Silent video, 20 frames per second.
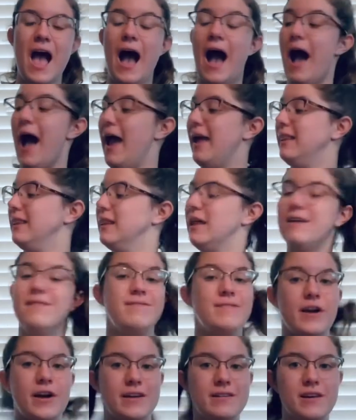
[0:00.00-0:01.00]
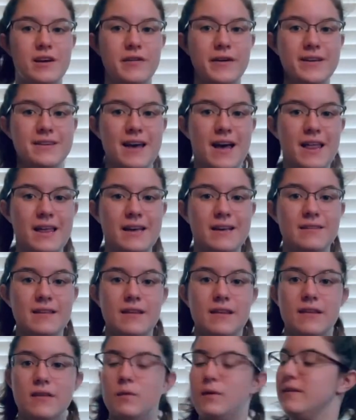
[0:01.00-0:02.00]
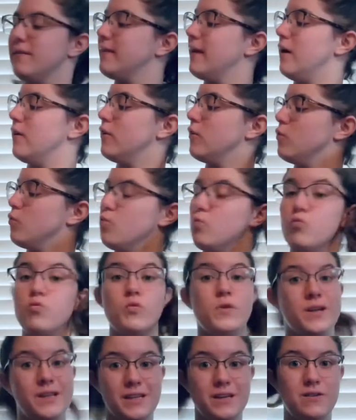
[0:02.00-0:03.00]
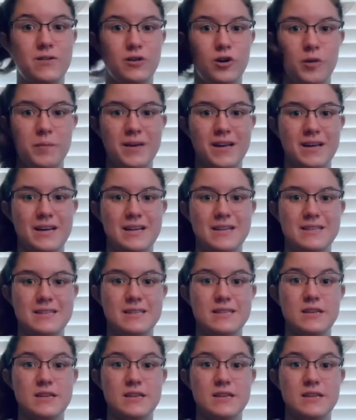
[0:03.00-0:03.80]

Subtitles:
I love fairy tale retellings, and this one sounded really cool because